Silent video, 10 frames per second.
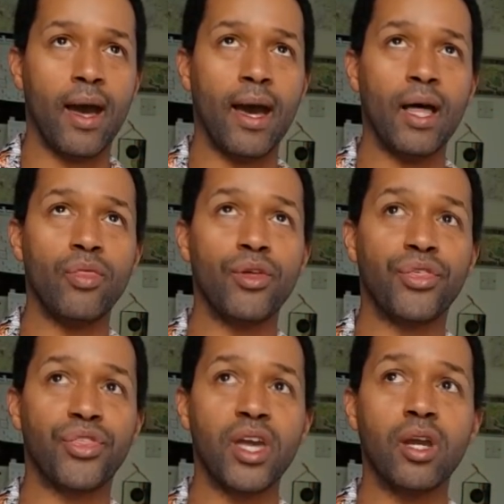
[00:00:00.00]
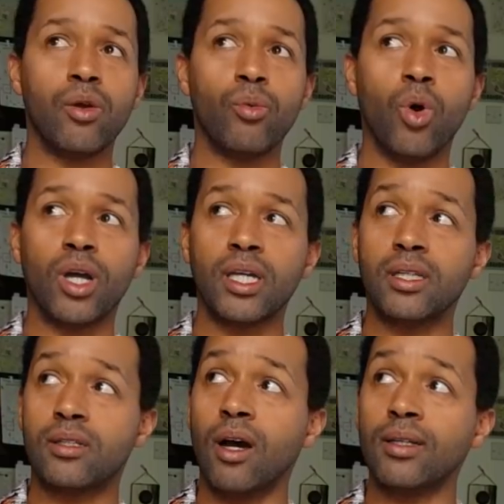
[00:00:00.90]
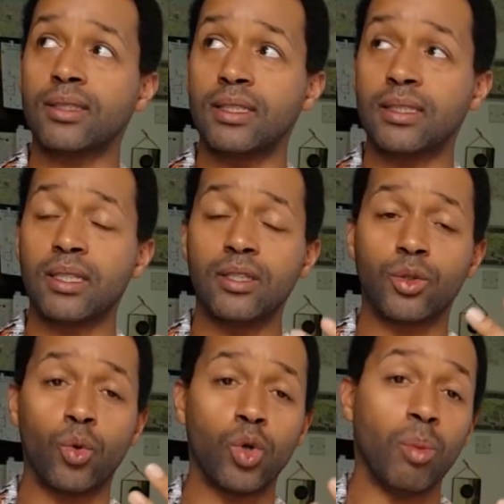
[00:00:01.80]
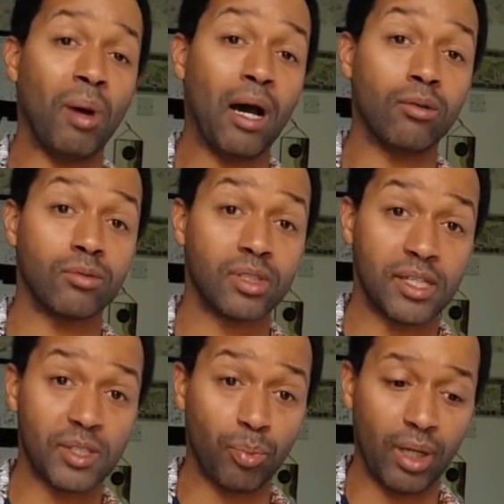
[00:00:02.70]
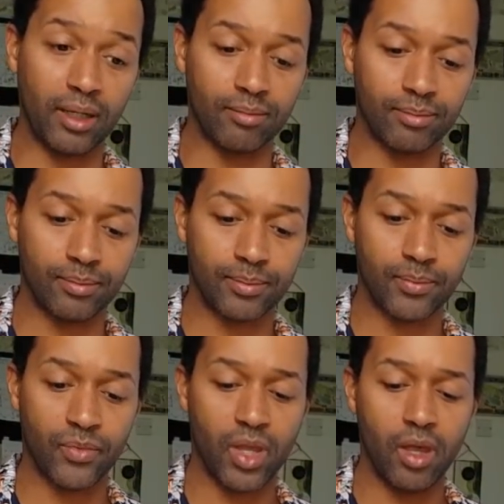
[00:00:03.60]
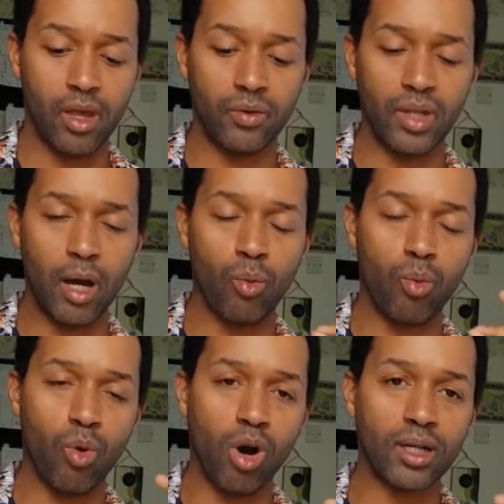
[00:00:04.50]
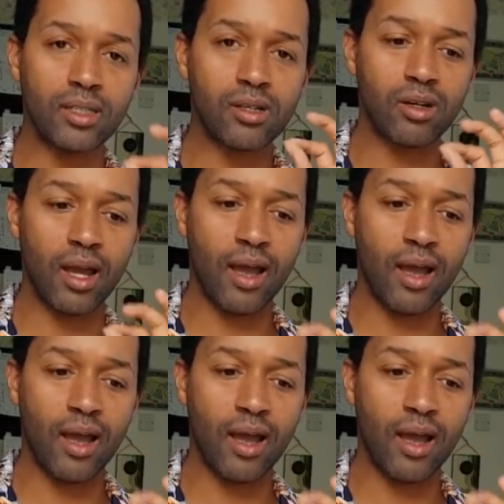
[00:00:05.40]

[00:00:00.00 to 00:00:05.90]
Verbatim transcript: And the thing, what he does is he's all about discipline. Now, what is going to